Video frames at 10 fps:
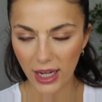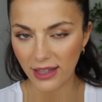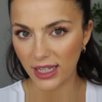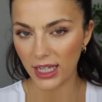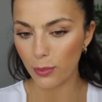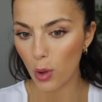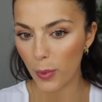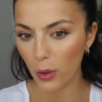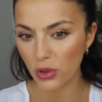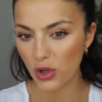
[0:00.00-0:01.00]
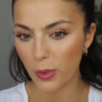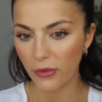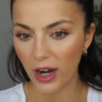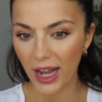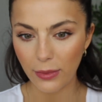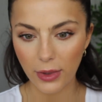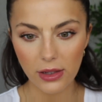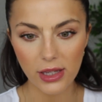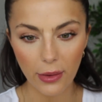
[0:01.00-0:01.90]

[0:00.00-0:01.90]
and like pop it on top of your eyebrows.